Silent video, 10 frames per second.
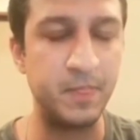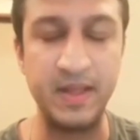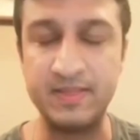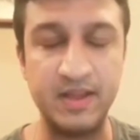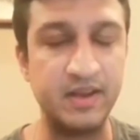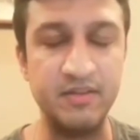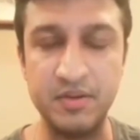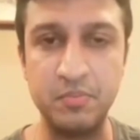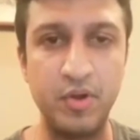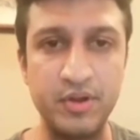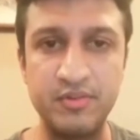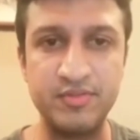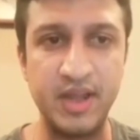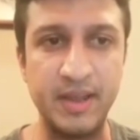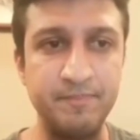at that given point
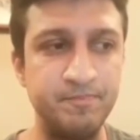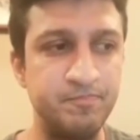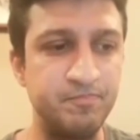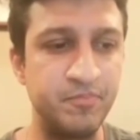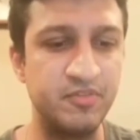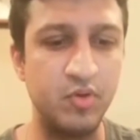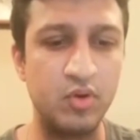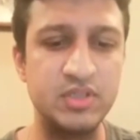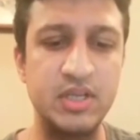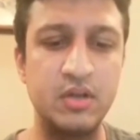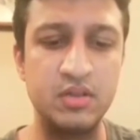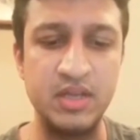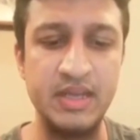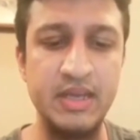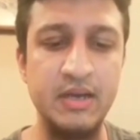of time, focusing on
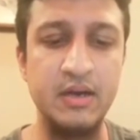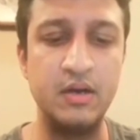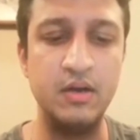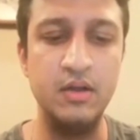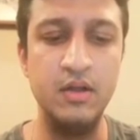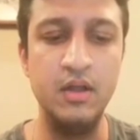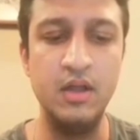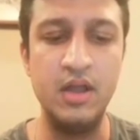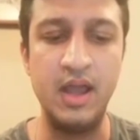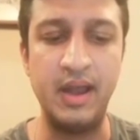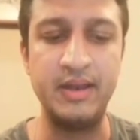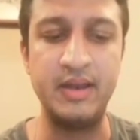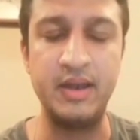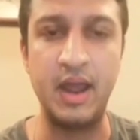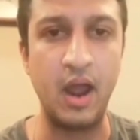the here
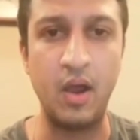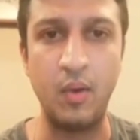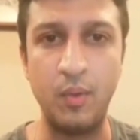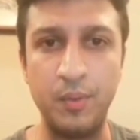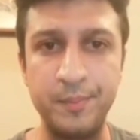and now.